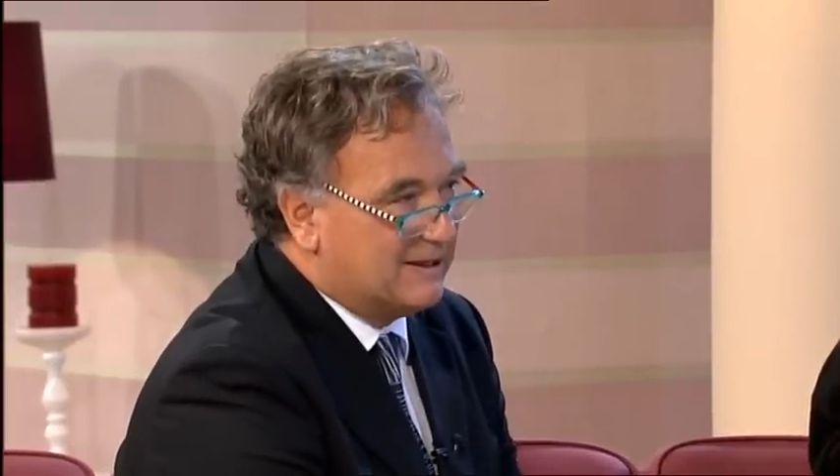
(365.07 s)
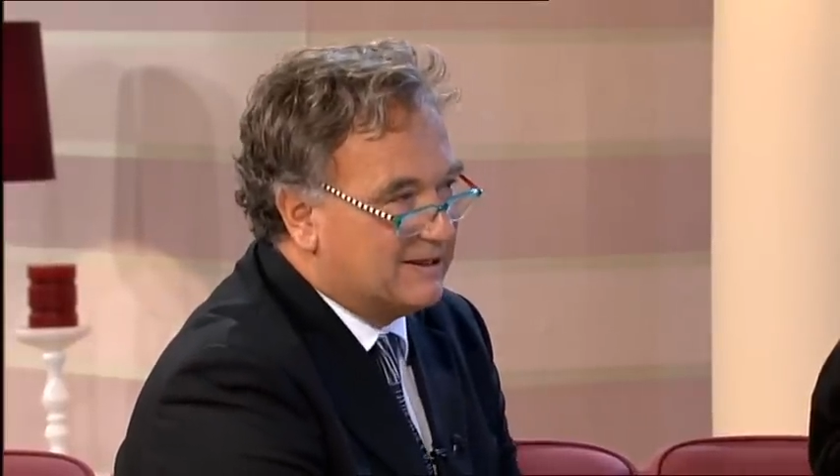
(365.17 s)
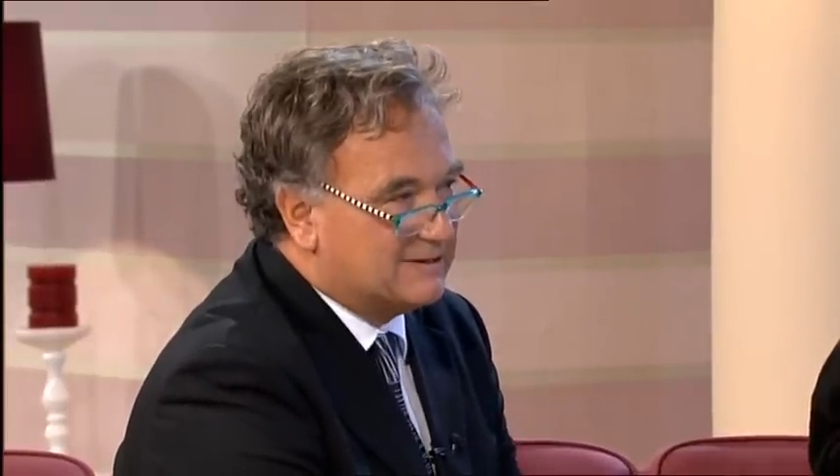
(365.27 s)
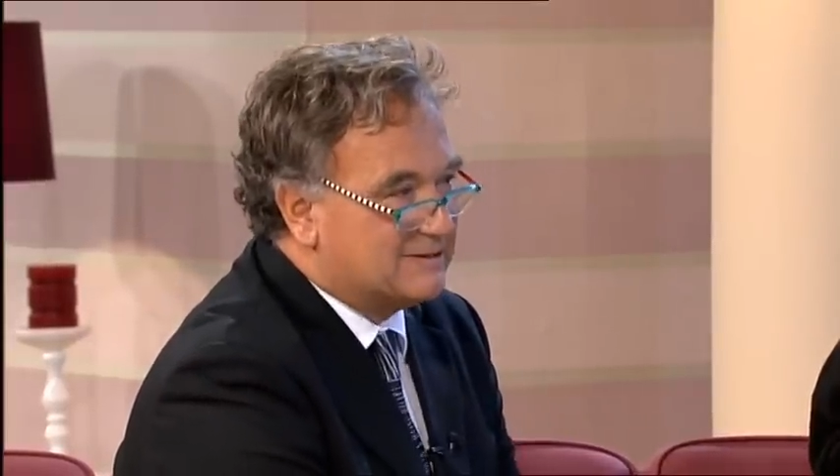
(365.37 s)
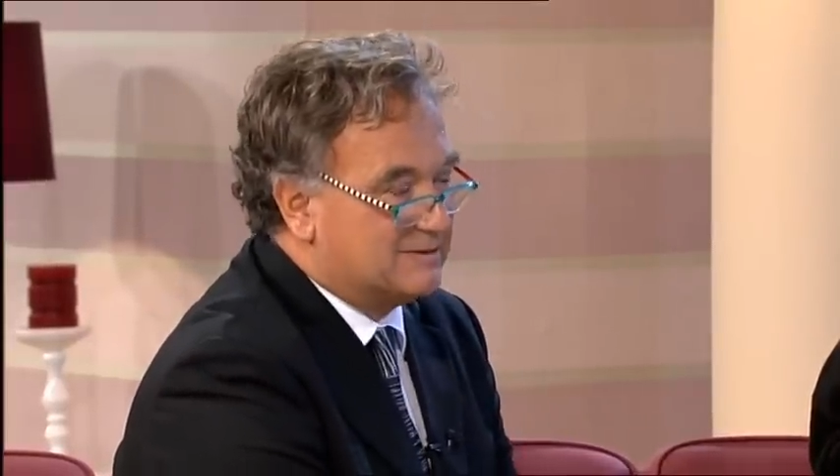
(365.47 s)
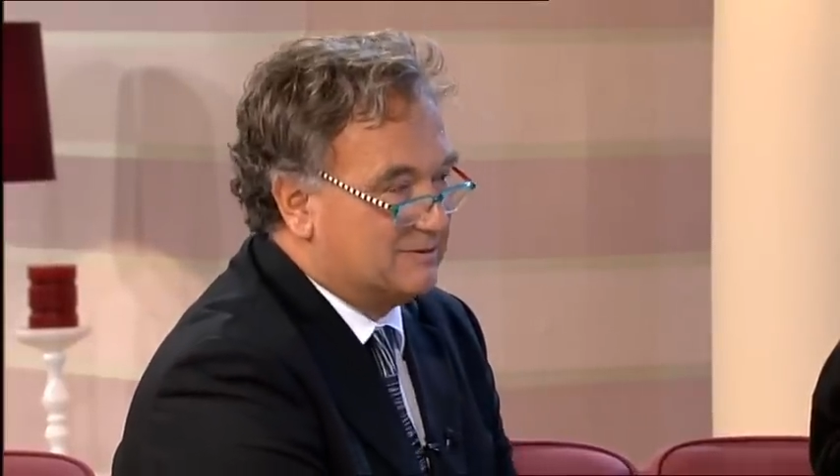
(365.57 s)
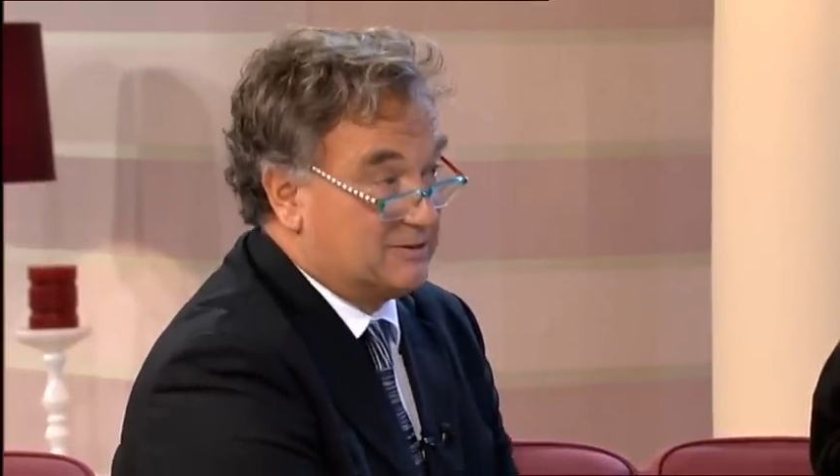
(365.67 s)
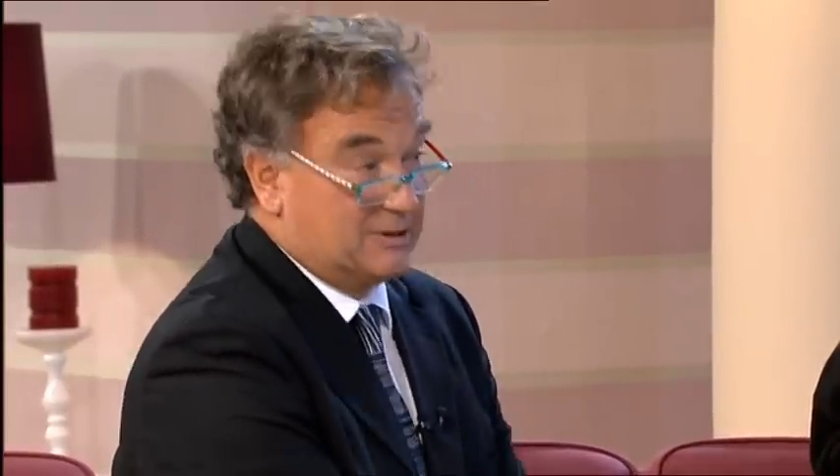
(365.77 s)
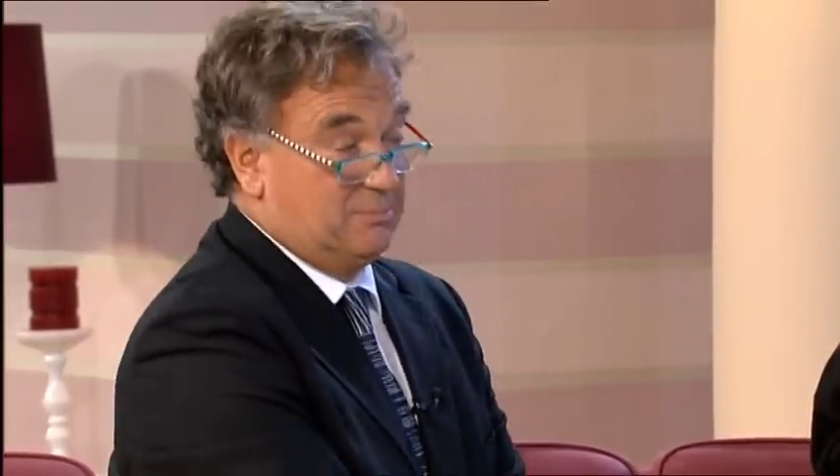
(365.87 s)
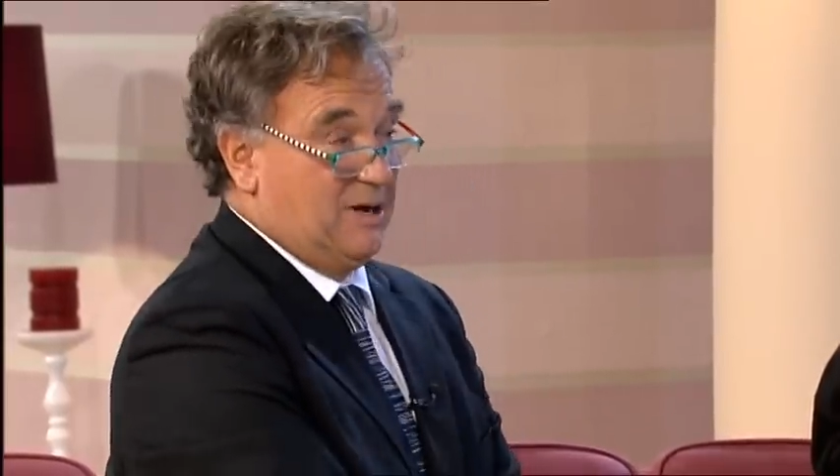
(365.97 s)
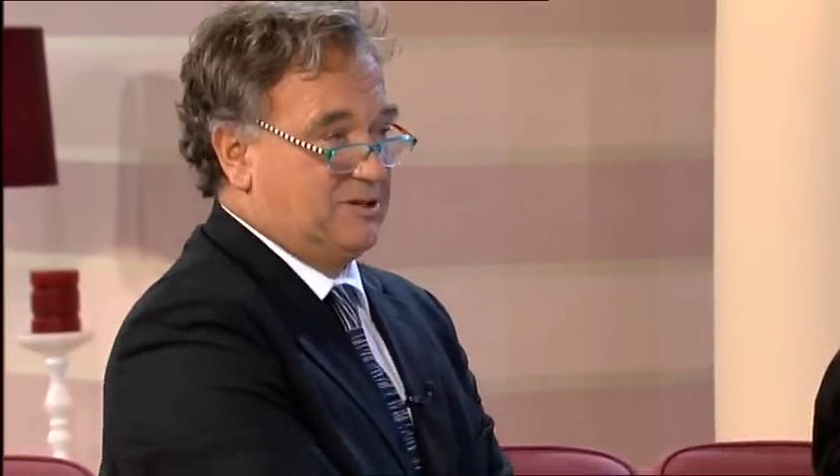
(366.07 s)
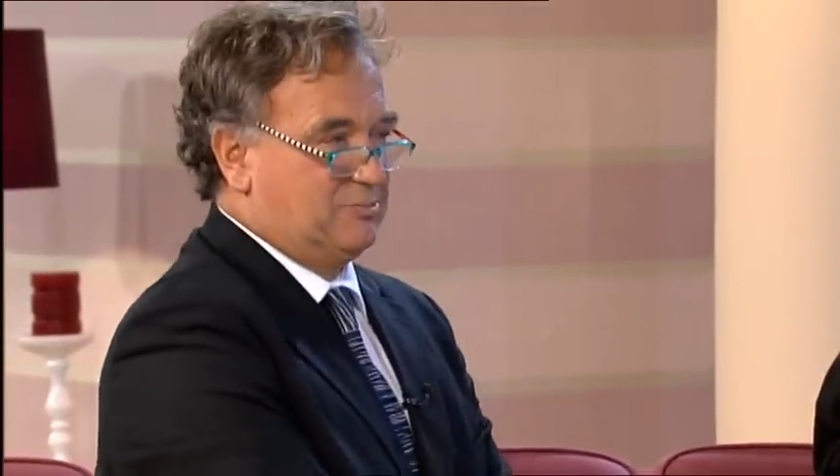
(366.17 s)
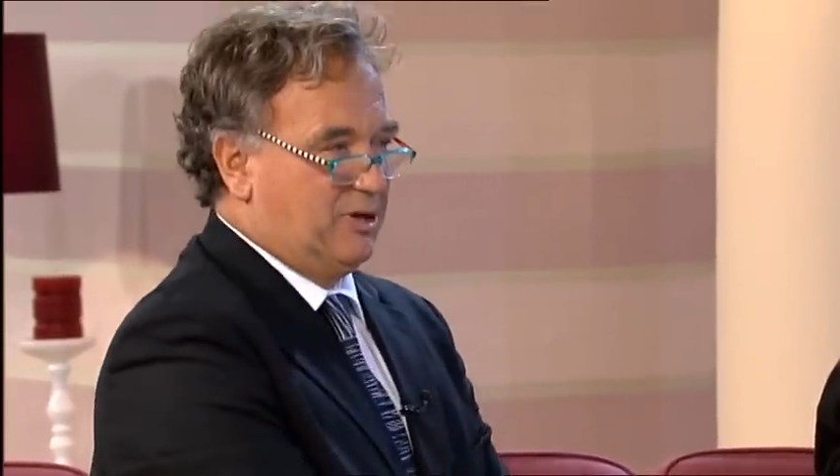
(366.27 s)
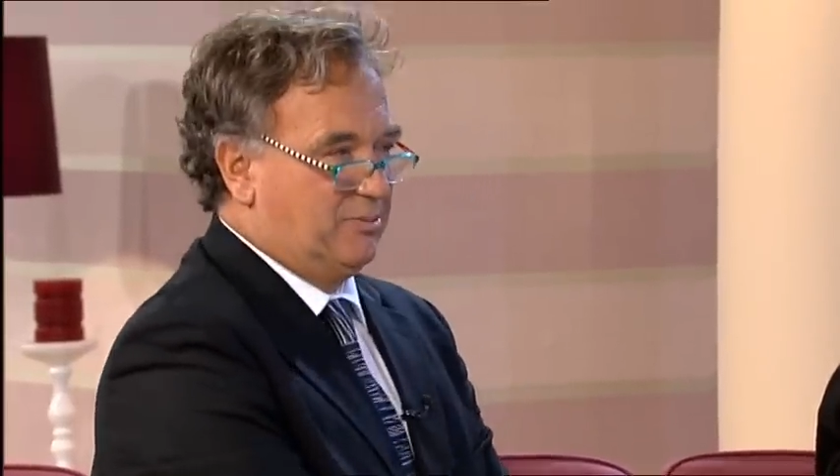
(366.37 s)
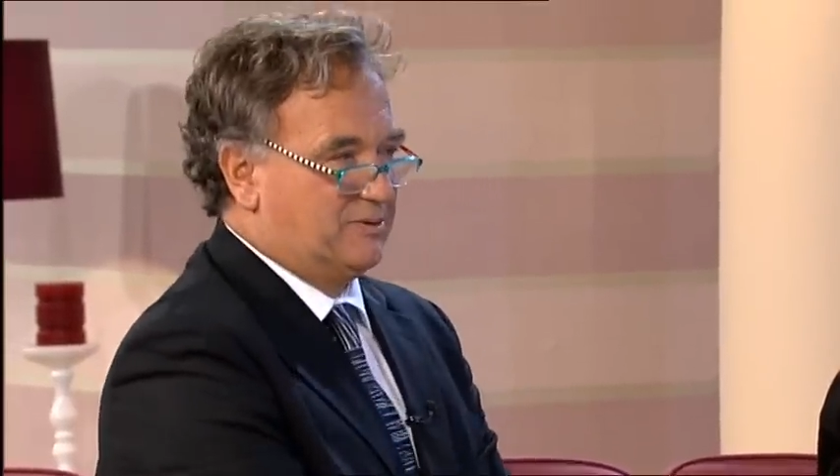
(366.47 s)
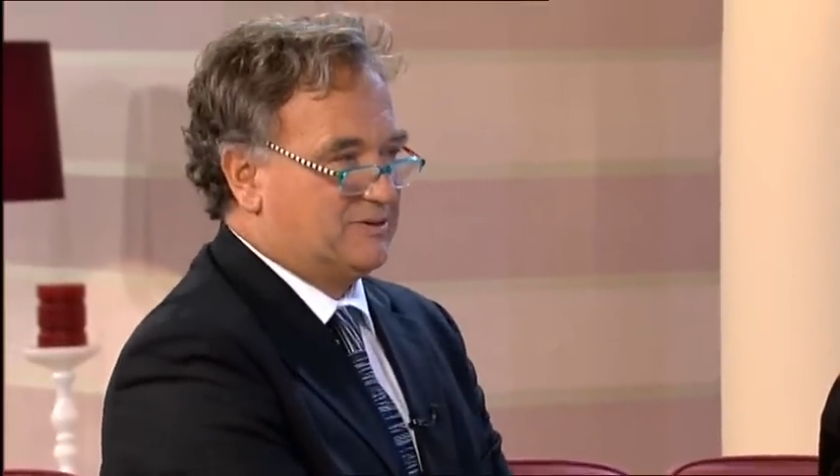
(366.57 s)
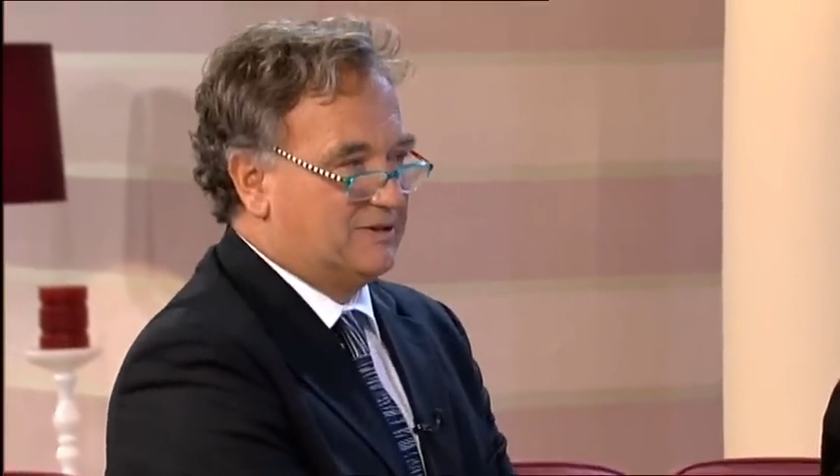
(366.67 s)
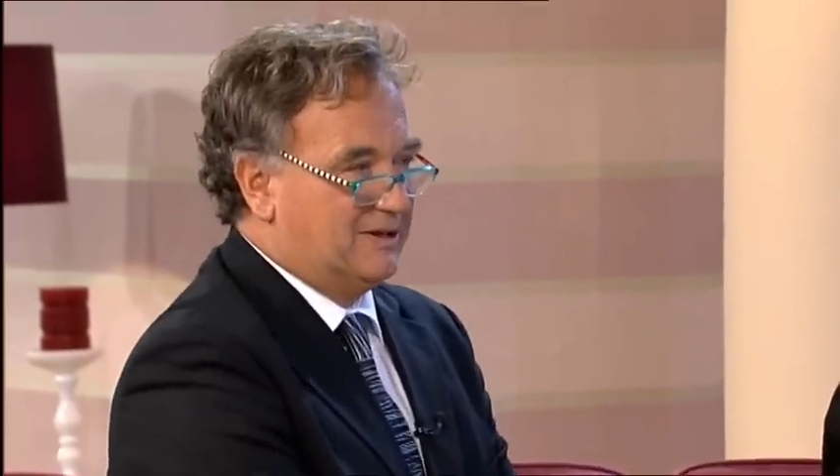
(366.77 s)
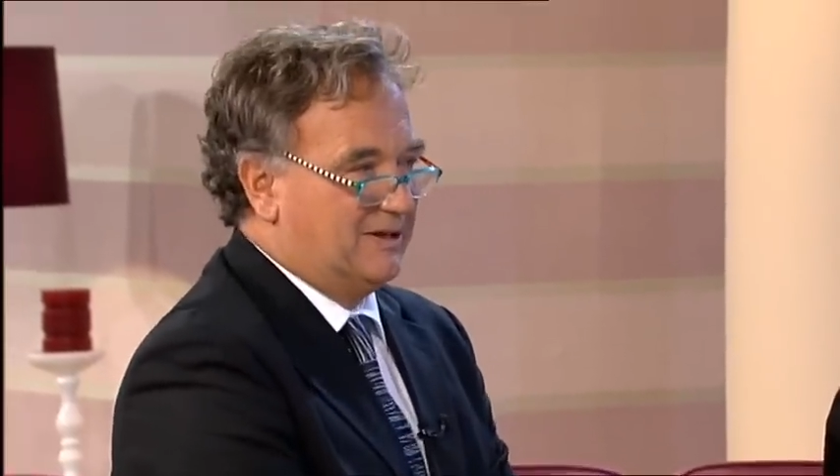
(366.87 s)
his single-minded purpose.